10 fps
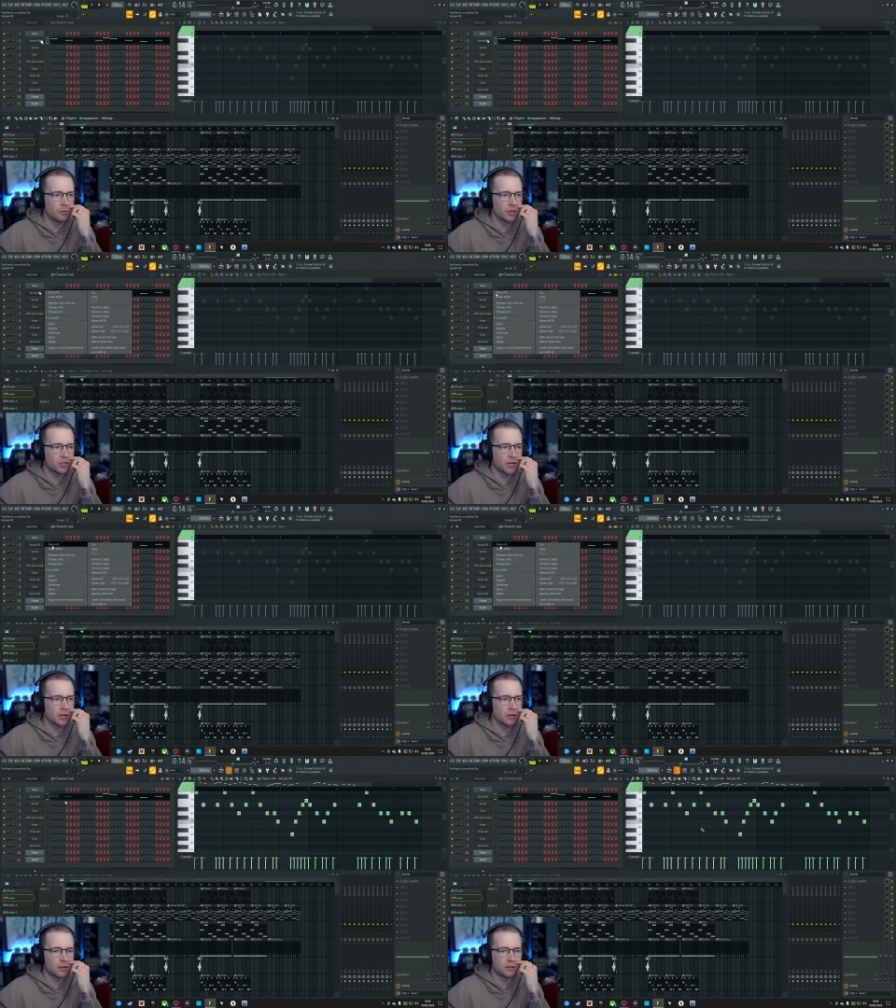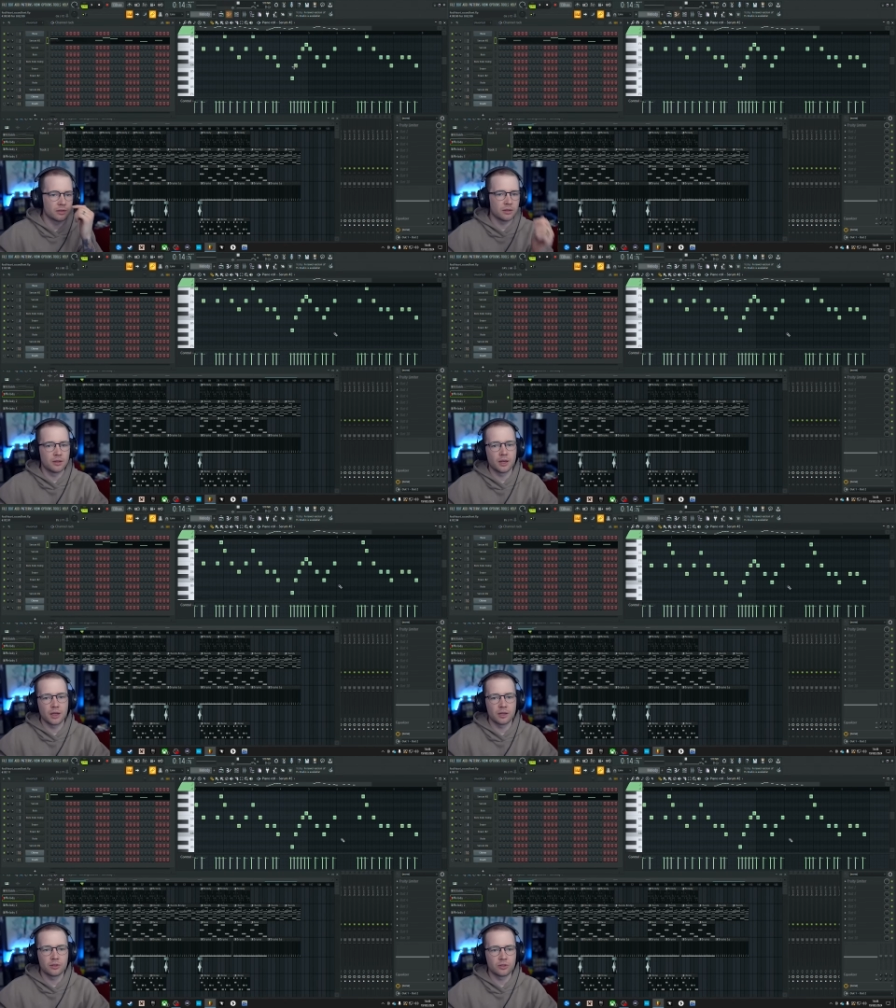which is
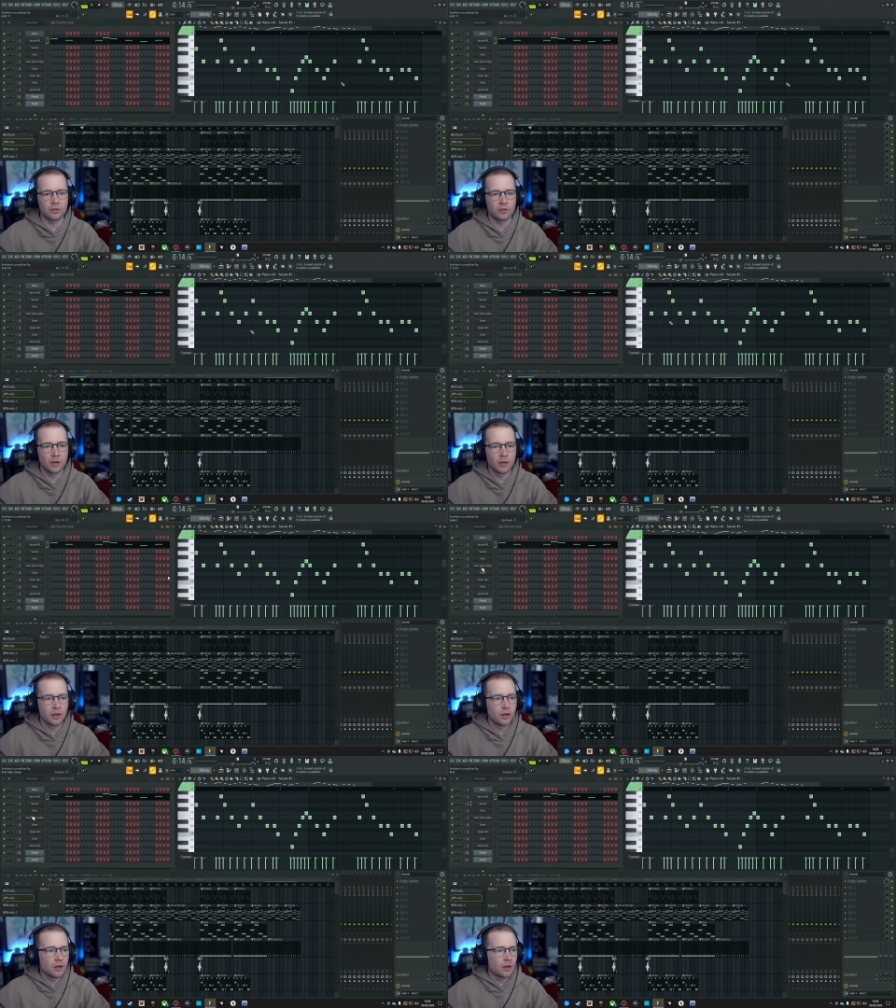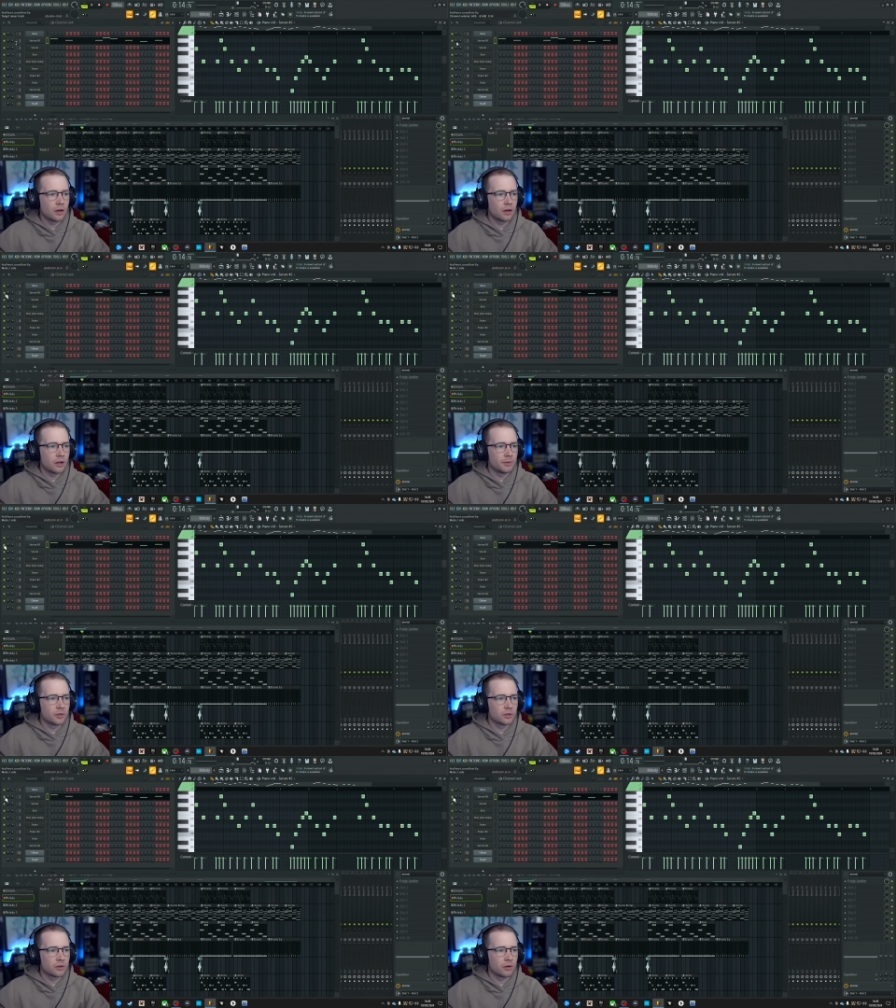this. Let me
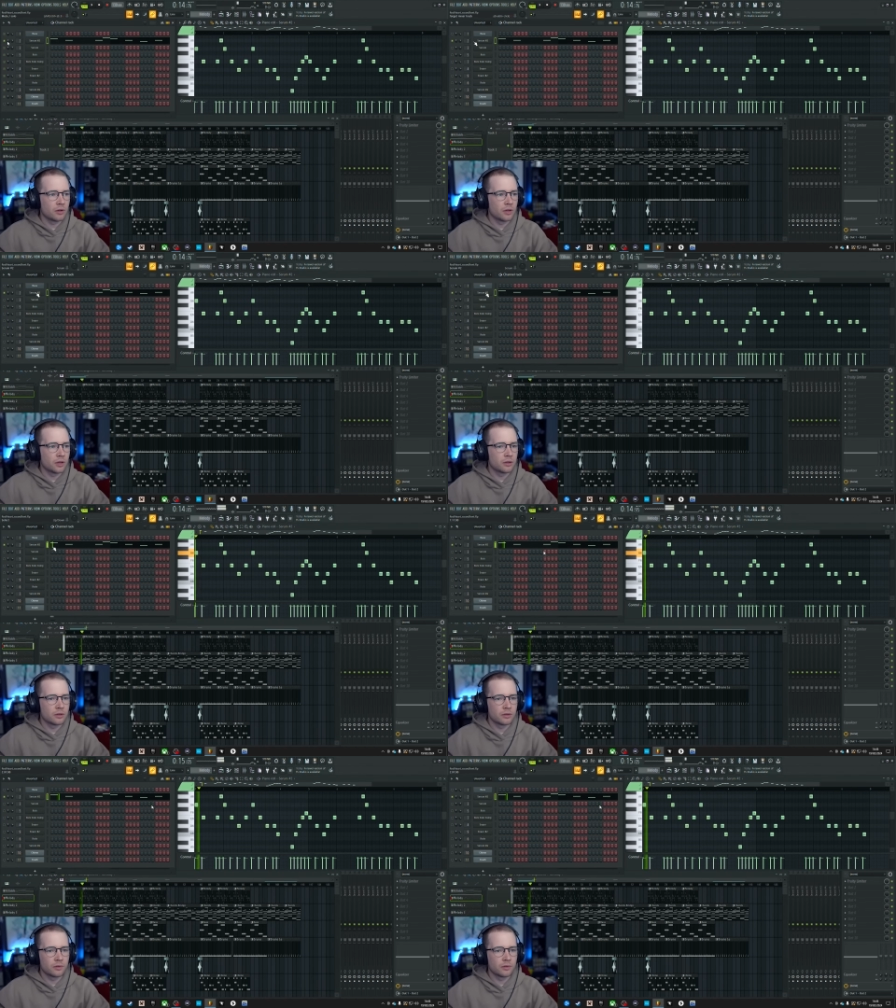solo this.